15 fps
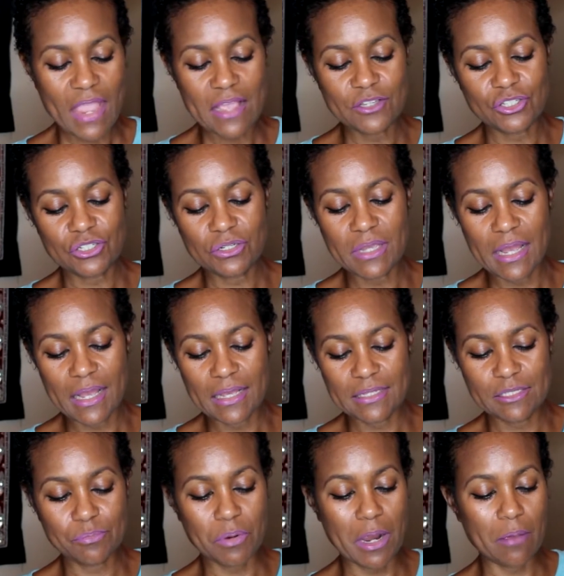as you
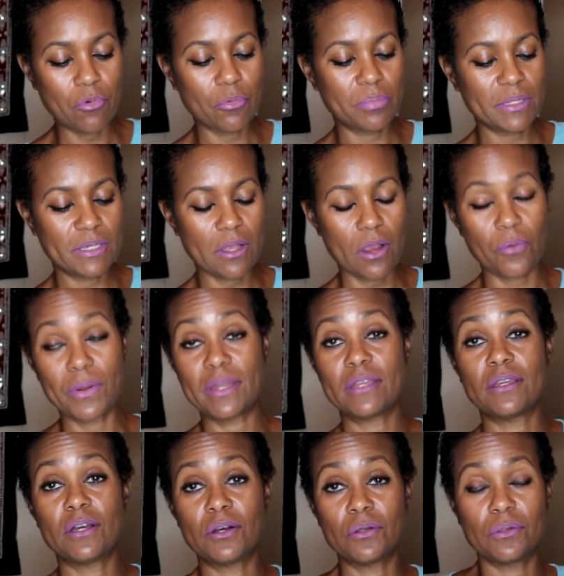guys probably
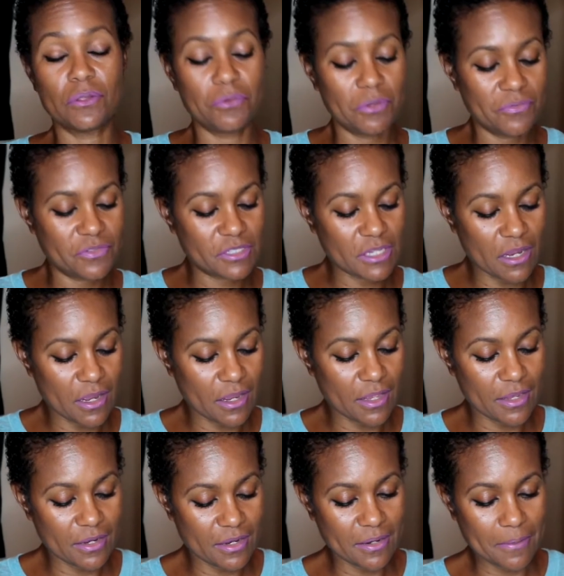already know, Louis
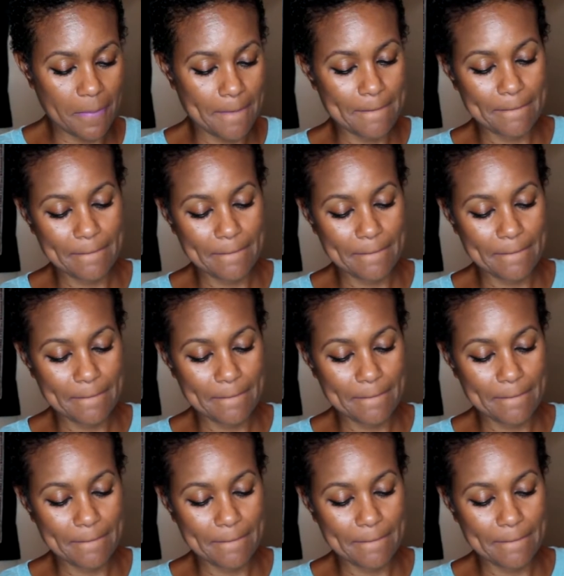Vuitton